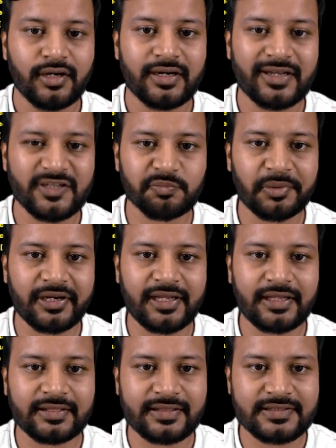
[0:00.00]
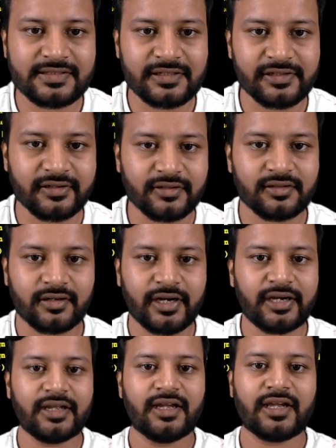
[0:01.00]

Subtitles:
display this here, right?